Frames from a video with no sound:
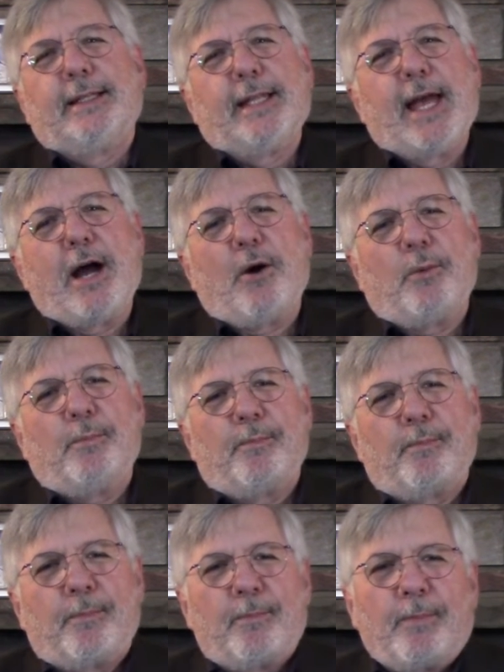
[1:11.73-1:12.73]
Now,
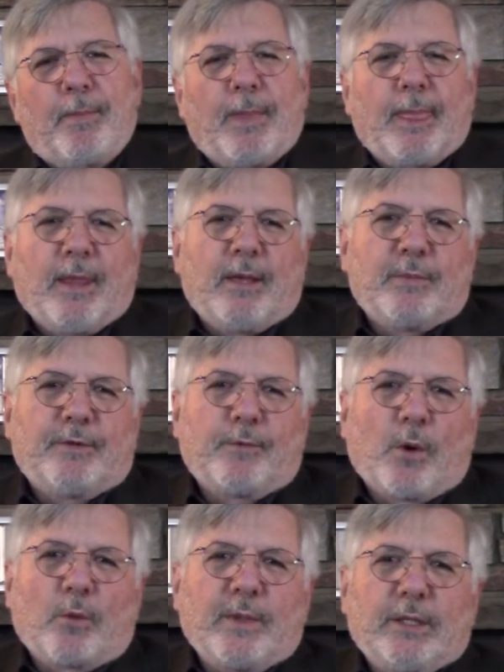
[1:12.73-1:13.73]

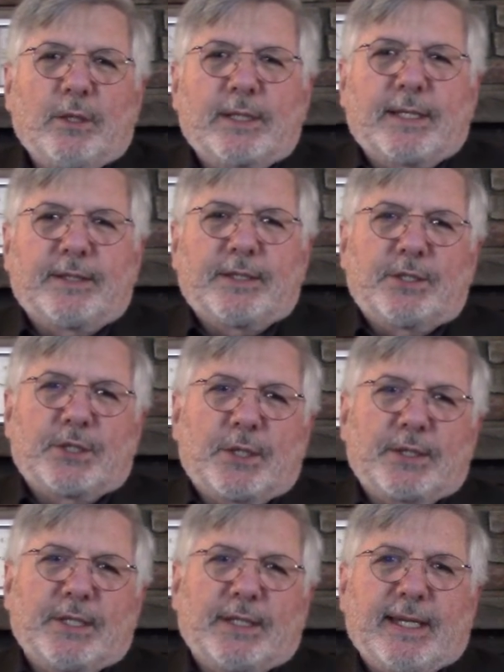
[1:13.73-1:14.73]
before we look at the
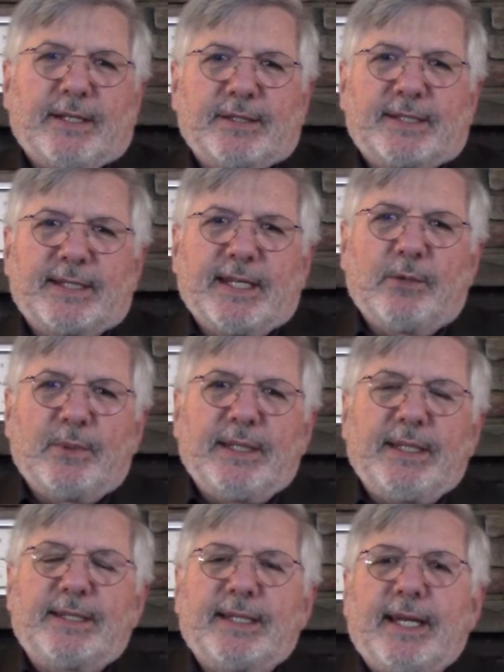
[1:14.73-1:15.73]
church in Laodicea, we
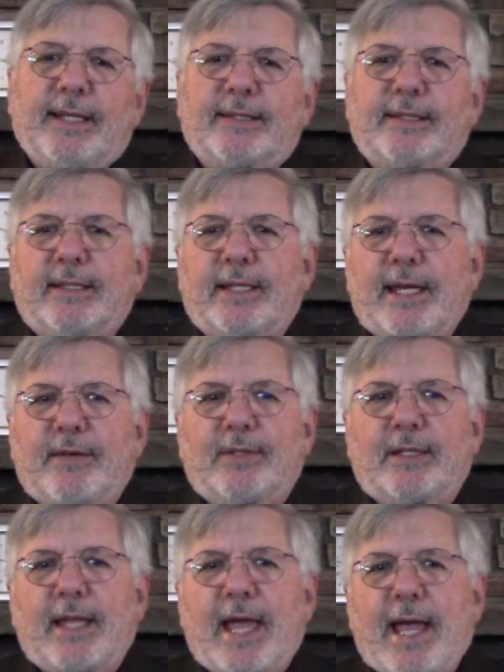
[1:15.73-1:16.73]
need to get the lay of
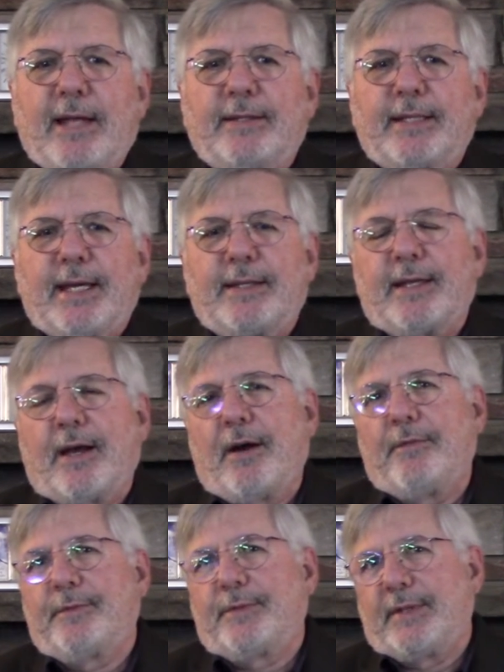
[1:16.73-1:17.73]
the land and
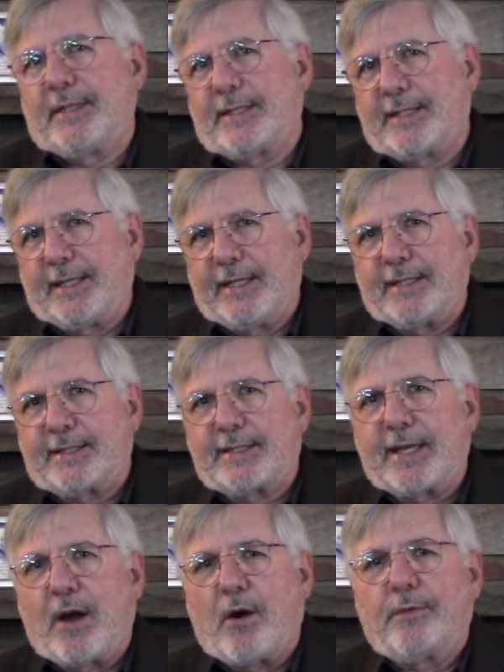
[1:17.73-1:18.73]
of the city
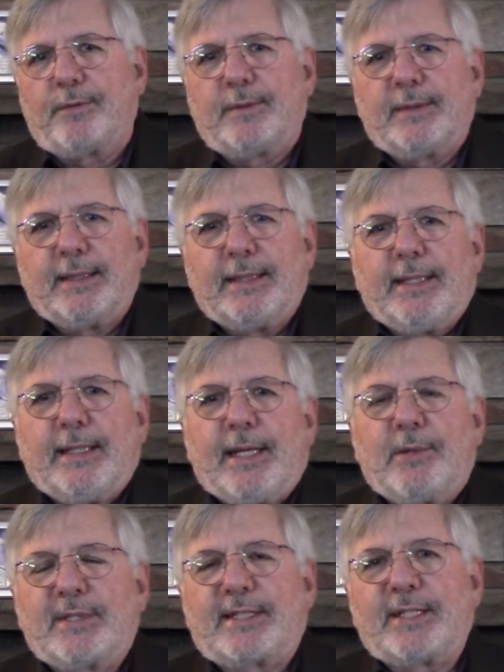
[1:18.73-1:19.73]
itself.
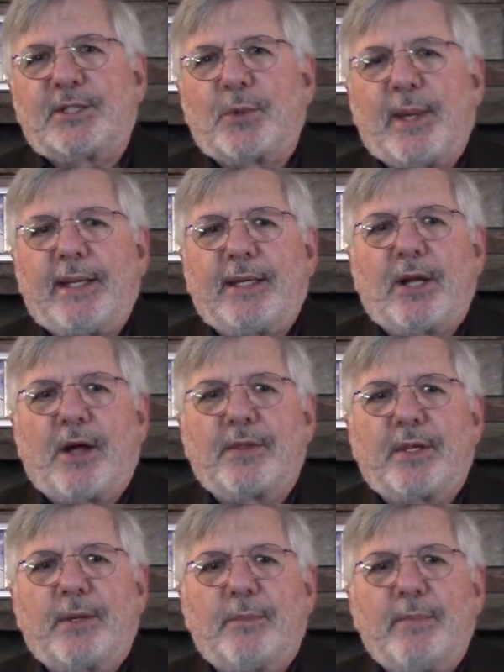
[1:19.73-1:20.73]
It was situated
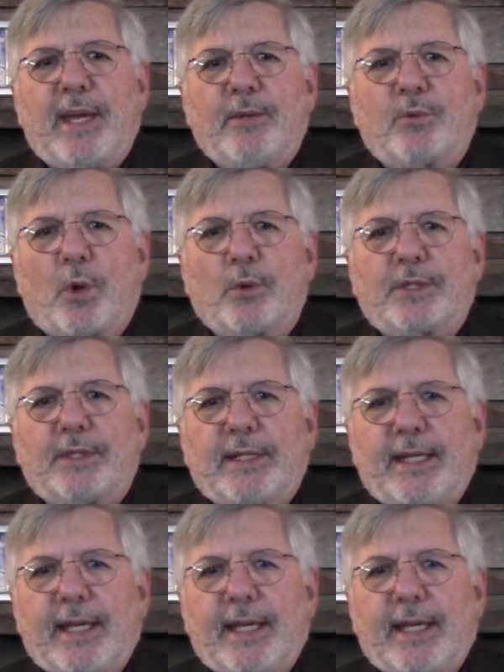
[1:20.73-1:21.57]
on the main road to the